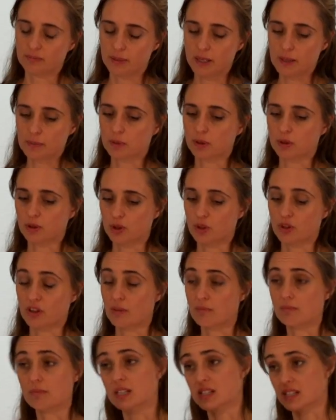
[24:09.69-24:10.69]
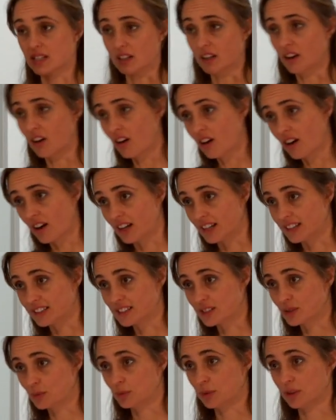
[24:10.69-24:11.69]
people on earth are
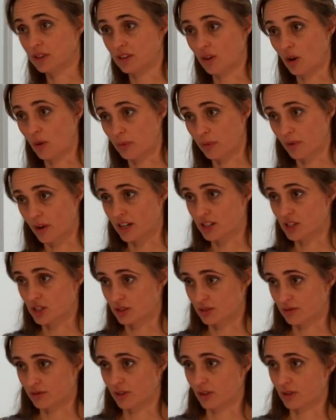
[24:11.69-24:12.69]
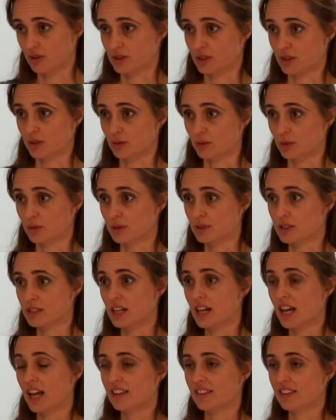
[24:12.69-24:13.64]
misaligned with the operation of those laws